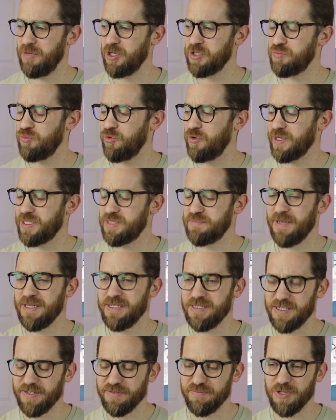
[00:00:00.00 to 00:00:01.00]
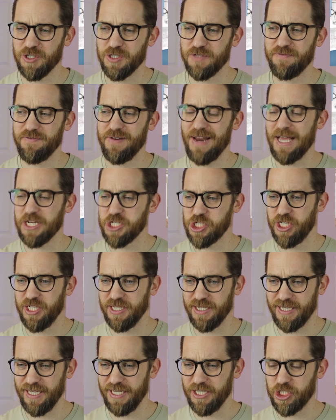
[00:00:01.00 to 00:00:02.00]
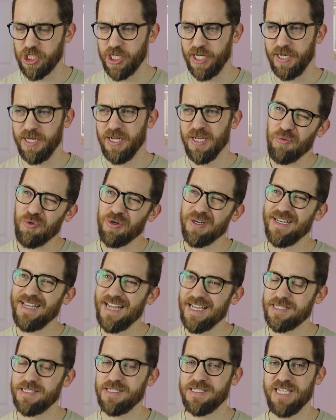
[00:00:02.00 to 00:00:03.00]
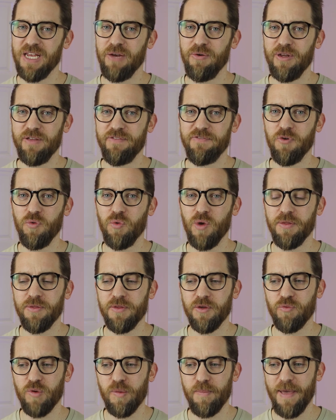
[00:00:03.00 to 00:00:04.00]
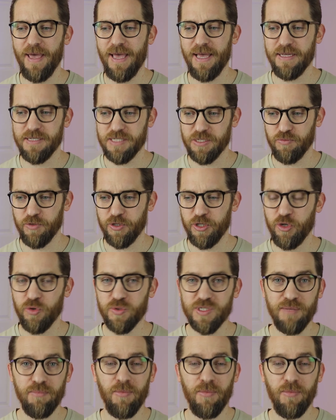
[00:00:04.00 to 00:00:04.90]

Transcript: much more expensive, much flashier kitchen, that wouldn't necessarily fall under repairs and renewals.